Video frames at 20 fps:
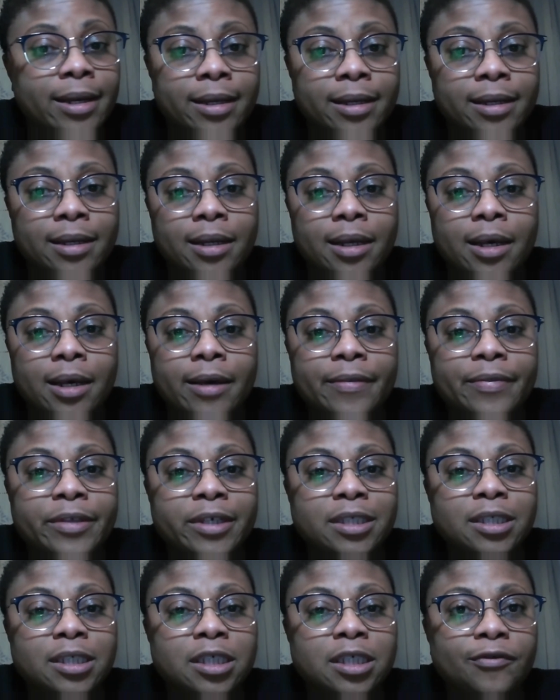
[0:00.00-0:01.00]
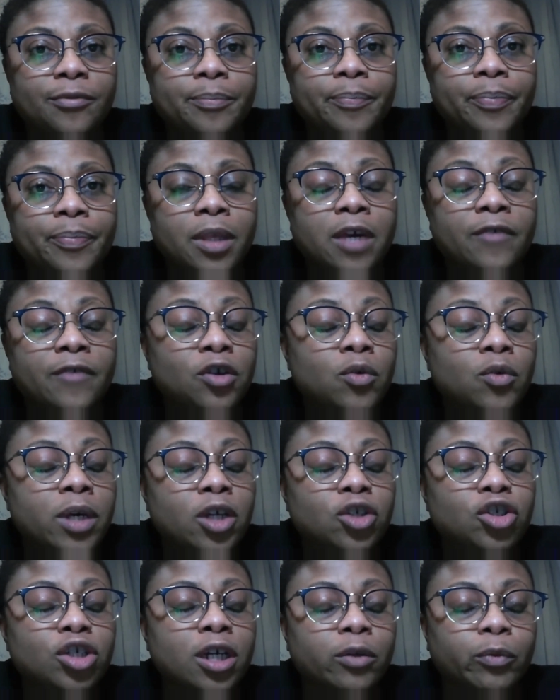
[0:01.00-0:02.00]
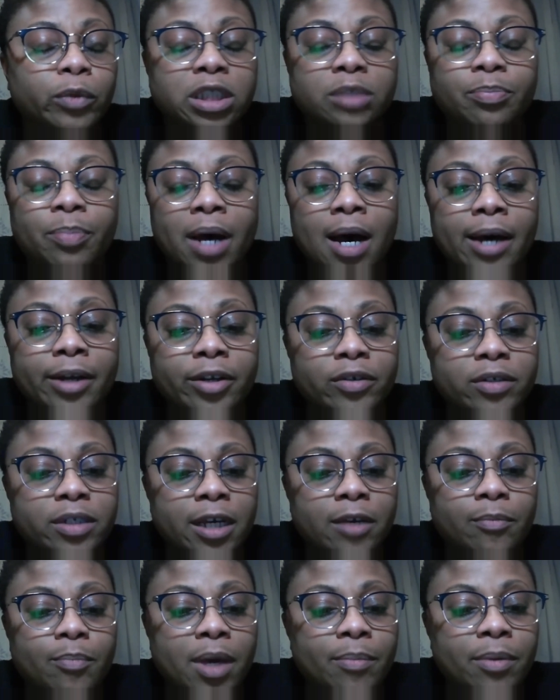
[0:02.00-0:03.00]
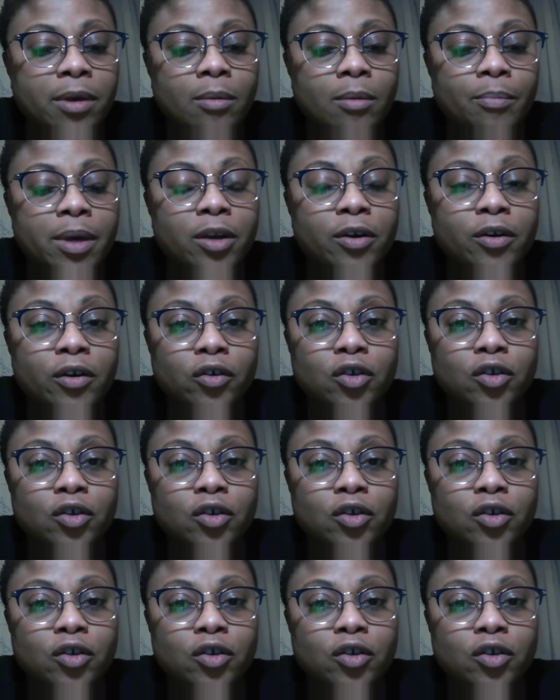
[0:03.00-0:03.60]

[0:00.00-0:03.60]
And this is if you each can respond or take maybe a minute or